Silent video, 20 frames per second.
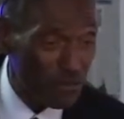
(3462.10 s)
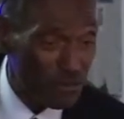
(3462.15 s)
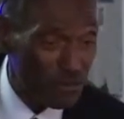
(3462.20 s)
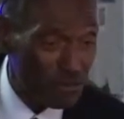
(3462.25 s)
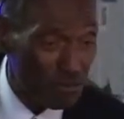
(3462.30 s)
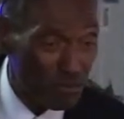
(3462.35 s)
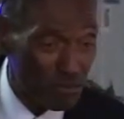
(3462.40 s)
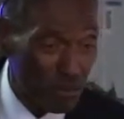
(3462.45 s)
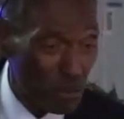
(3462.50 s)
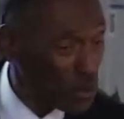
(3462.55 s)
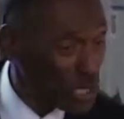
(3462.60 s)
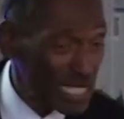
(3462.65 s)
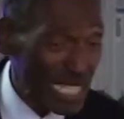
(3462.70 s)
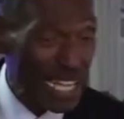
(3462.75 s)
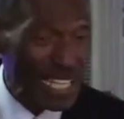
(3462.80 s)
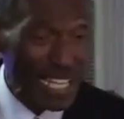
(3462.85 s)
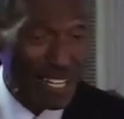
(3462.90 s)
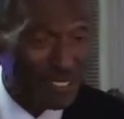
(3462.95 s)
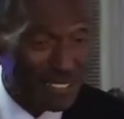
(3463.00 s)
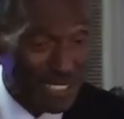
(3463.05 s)
but we're not
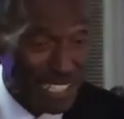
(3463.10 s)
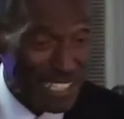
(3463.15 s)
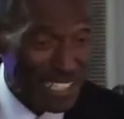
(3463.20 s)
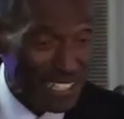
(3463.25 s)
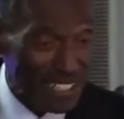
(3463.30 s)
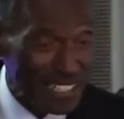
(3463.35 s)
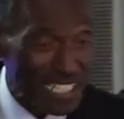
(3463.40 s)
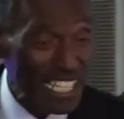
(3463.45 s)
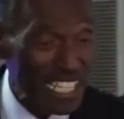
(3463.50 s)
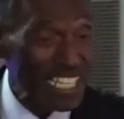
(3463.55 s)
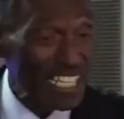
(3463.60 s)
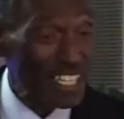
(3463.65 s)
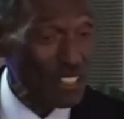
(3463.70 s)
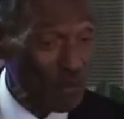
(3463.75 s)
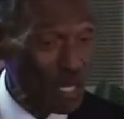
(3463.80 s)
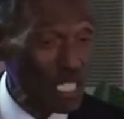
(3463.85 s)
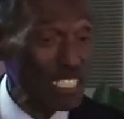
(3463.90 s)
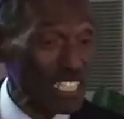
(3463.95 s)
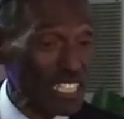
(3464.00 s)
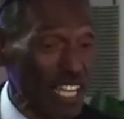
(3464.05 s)
out there. We
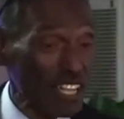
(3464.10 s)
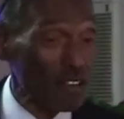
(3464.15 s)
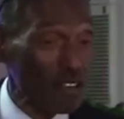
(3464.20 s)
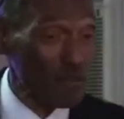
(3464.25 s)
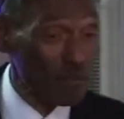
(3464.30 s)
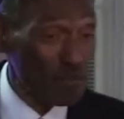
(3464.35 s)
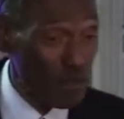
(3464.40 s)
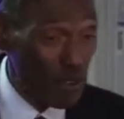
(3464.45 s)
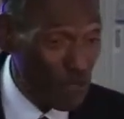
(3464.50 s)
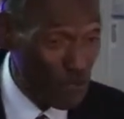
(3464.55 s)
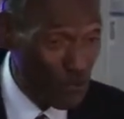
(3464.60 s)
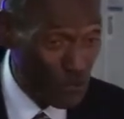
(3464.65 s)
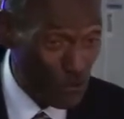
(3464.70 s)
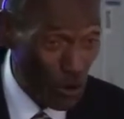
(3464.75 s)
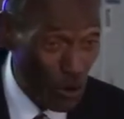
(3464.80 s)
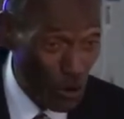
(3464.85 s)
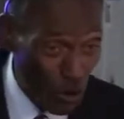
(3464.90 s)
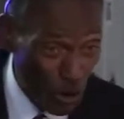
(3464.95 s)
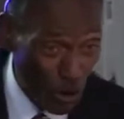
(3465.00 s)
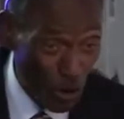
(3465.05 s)
tell them
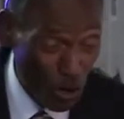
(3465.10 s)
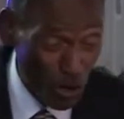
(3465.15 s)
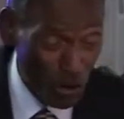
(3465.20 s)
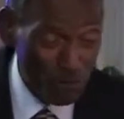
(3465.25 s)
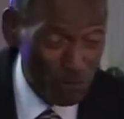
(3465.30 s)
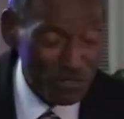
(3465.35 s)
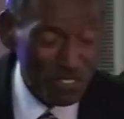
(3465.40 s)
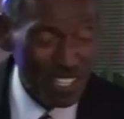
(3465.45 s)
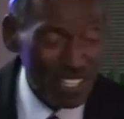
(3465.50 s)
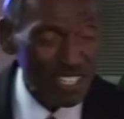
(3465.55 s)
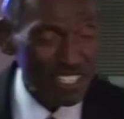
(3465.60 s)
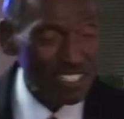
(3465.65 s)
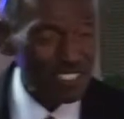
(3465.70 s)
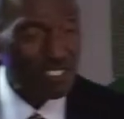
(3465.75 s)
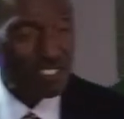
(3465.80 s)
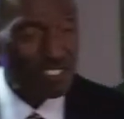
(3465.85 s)
before so